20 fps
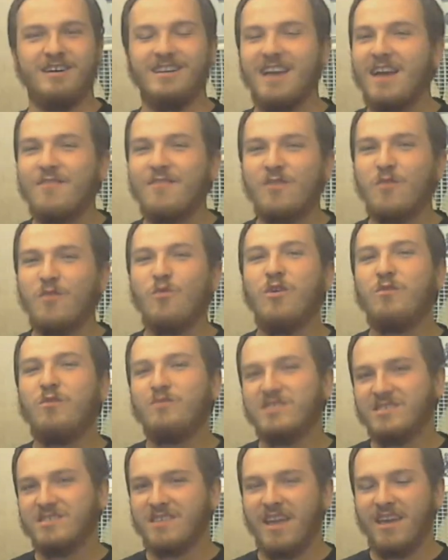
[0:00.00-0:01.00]
Everyone
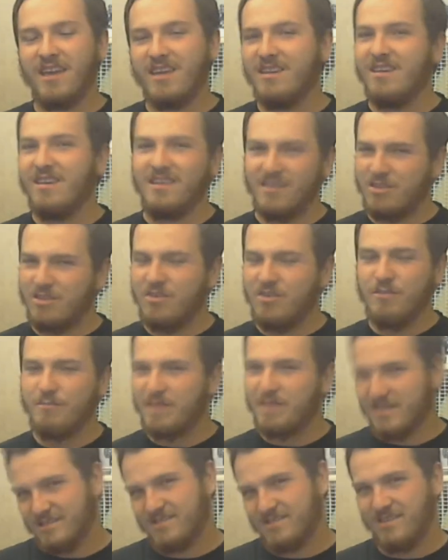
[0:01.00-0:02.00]
was thinking, including
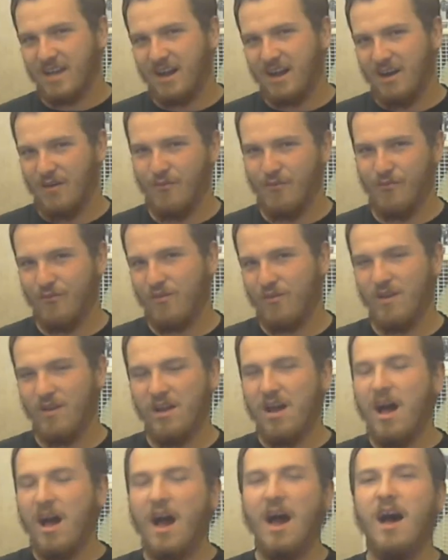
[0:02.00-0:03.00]
myself,
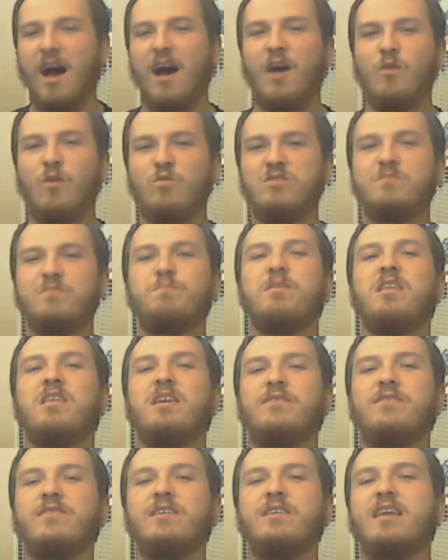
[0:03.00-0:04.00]
uh, was
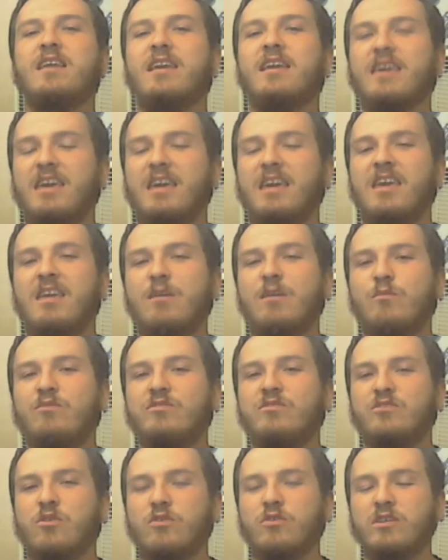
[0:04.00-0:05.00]
believing that he
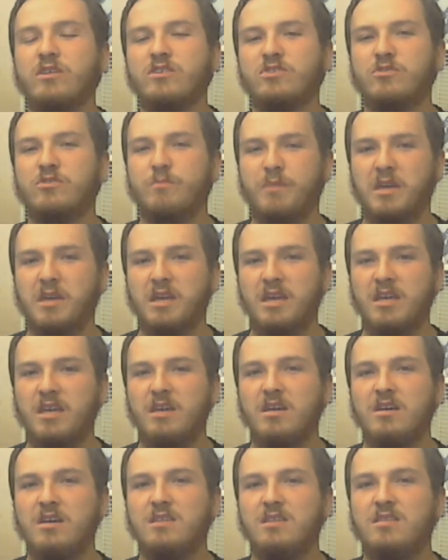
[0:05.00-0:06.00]
was going to be
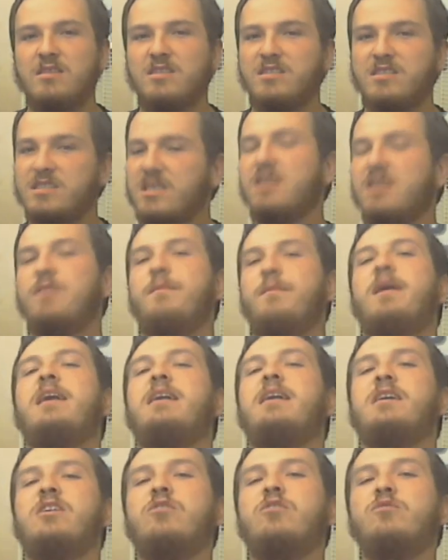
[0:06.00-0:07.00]
the
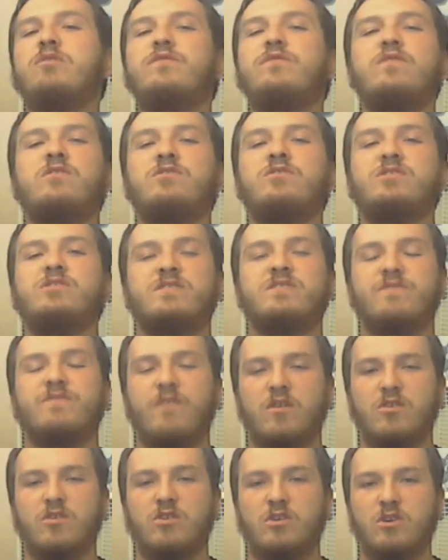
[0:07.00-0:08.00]
cinematic universes
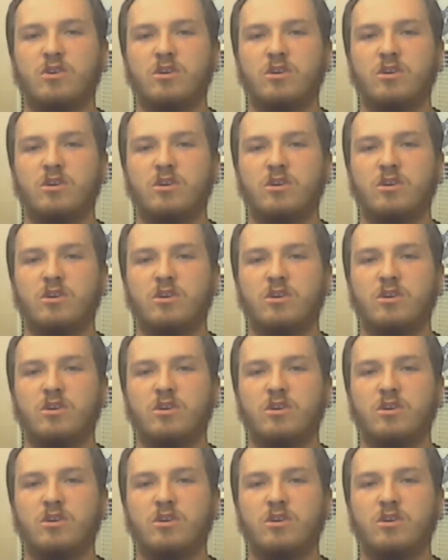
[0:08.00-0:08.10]
for